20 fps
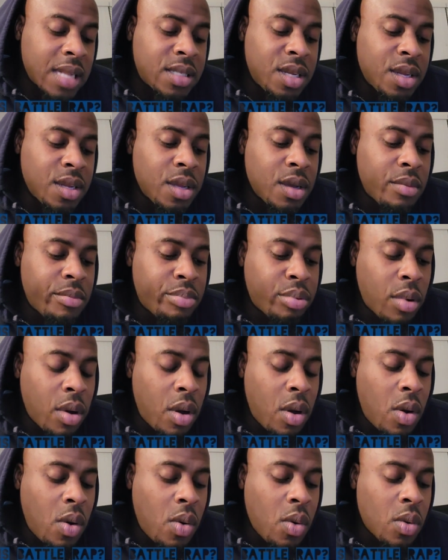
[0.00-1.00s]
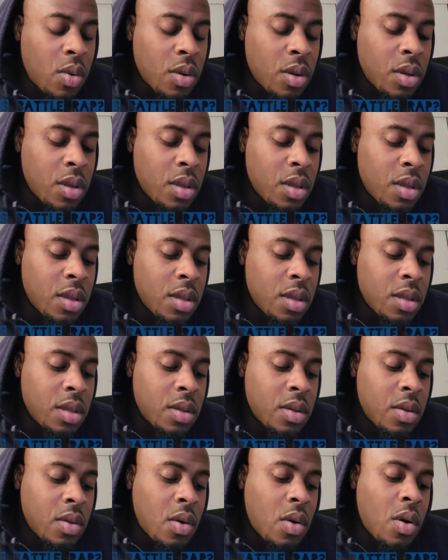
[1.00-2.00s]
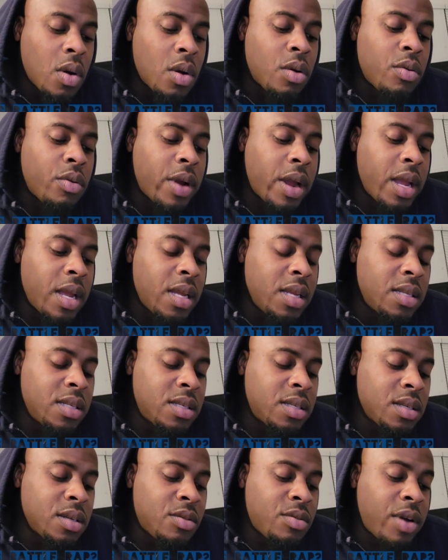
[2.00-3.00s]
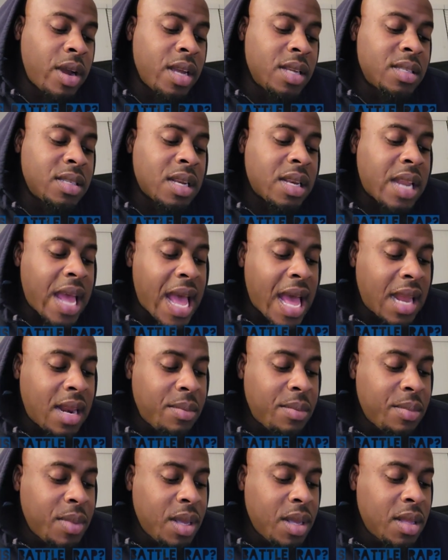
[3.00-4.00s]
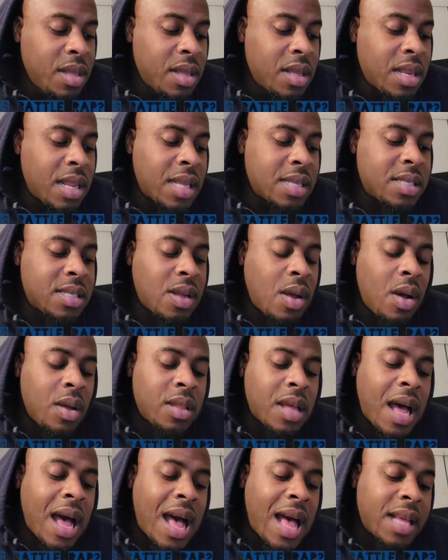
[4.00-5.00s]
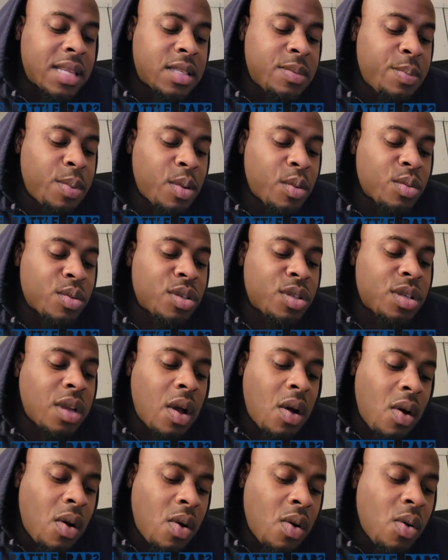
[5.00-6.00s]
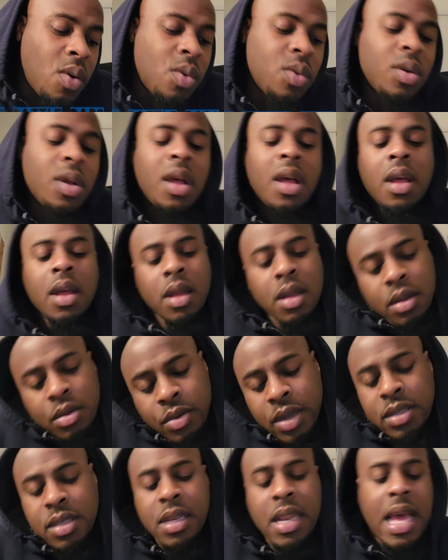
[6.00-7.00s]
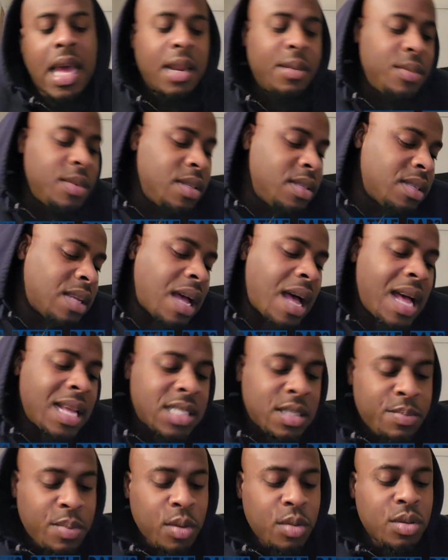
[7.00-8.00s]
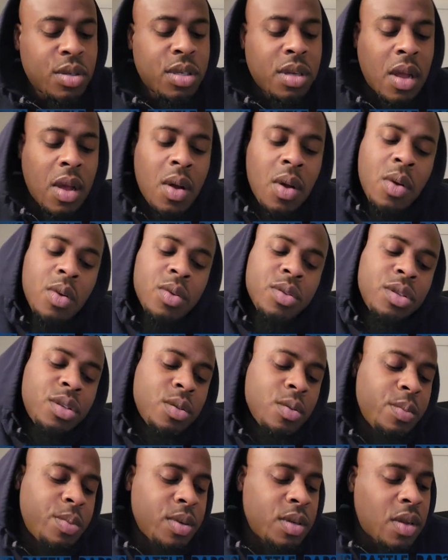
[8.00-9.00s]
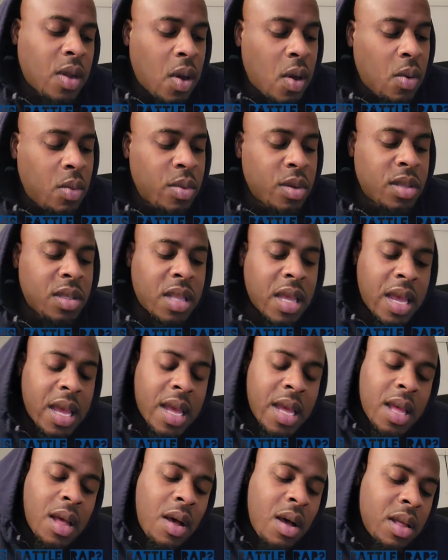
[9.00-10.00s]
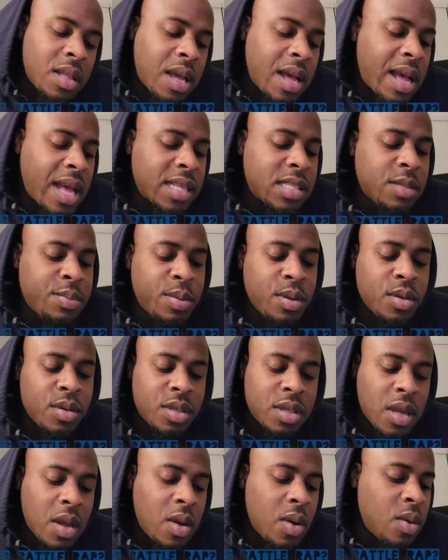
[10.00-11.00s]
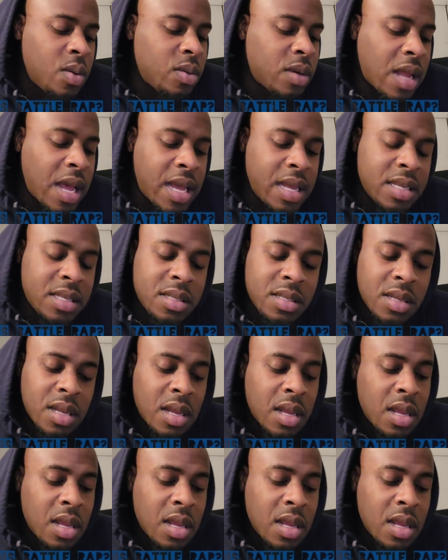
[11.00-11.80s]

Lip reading: hit your bro, or Grey's Anatomy, and that's all the hospital show. Grey's Anatomy is a hospital show, super dope with that. All the hospital show, nice.